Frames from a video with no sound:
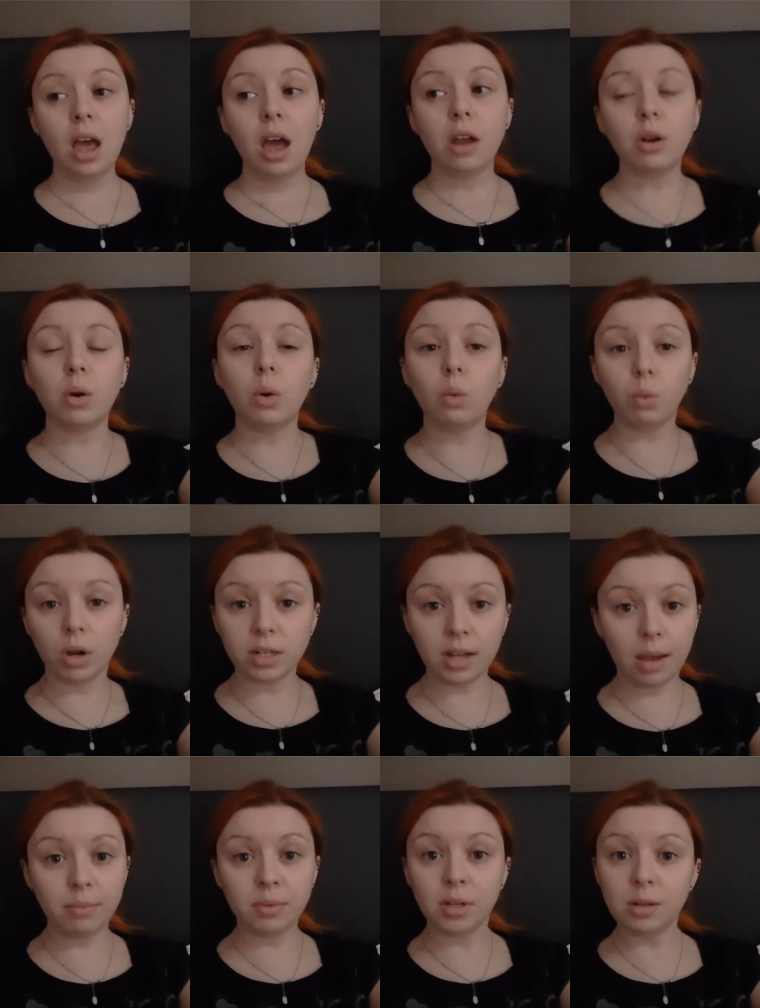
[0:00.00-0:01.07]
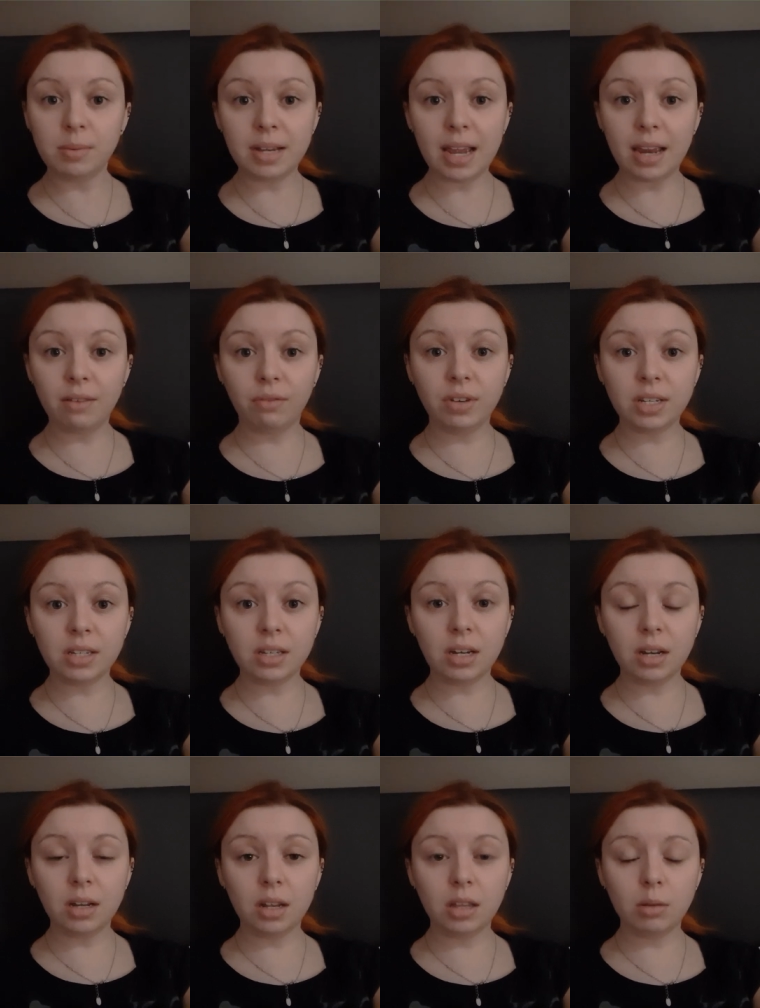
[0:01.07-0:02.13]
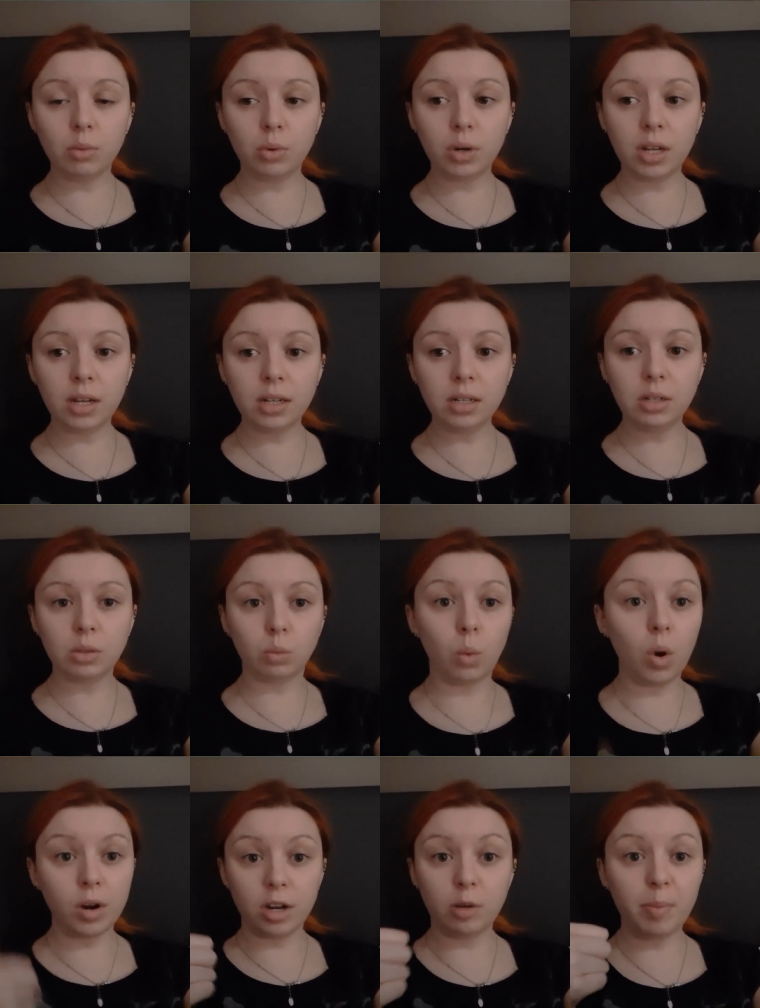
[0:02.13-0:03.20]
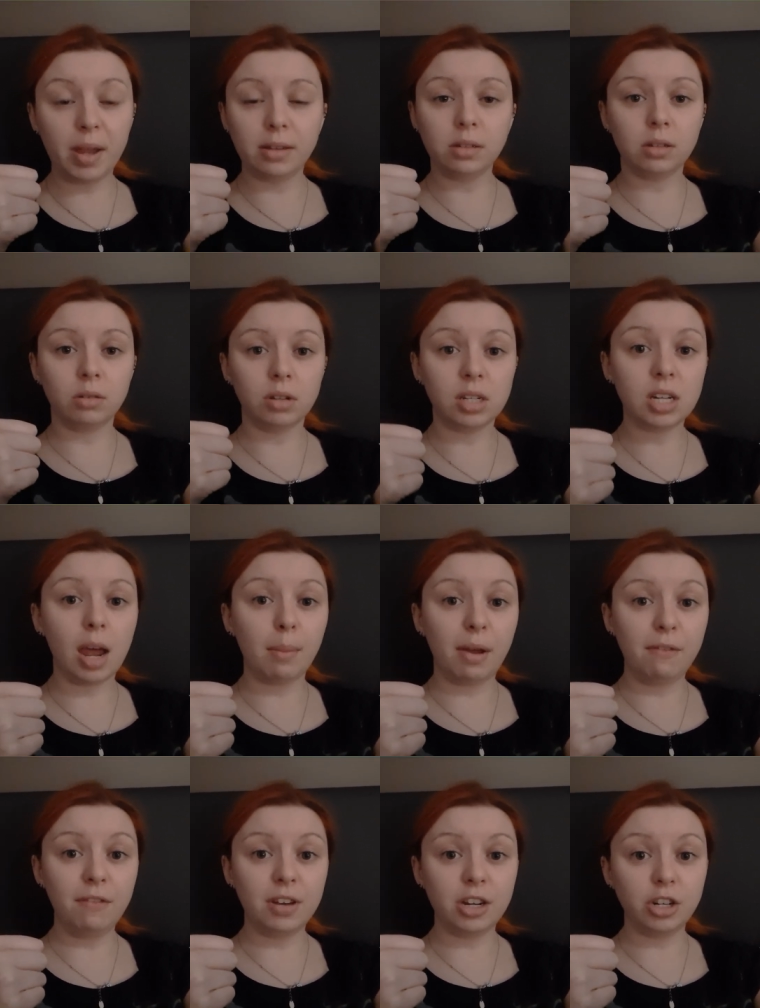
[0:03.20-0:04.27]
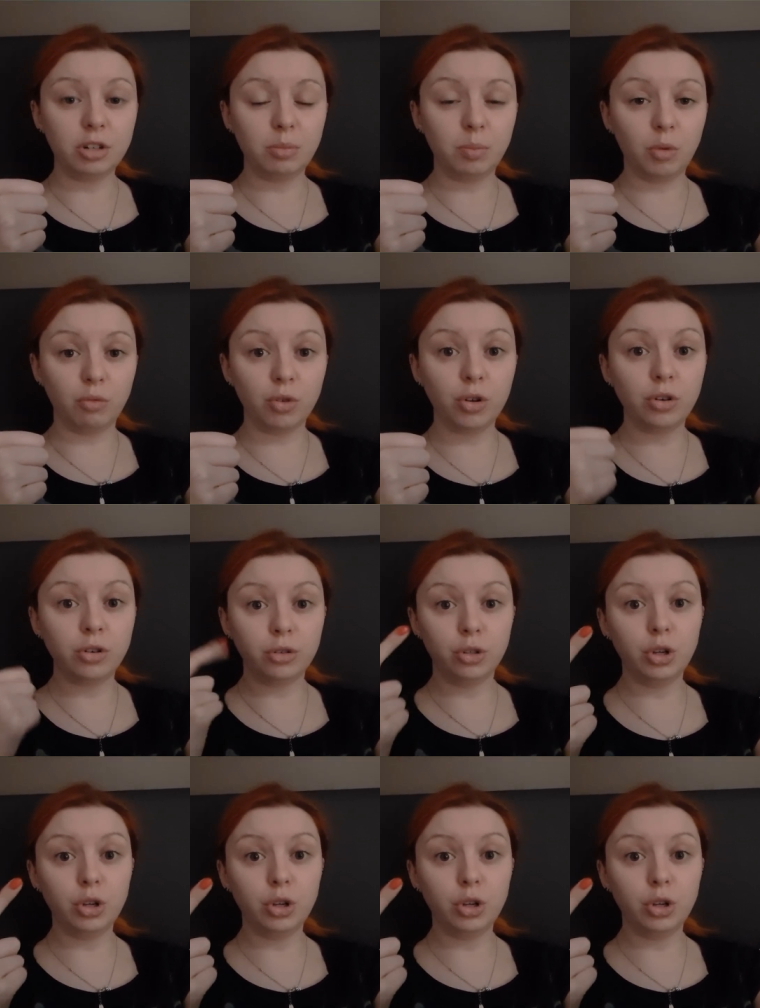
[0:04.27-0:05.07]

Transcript: I don't know what time I'm going to be getting for Disney in the morning, because 1, it depends on the time I finish the run,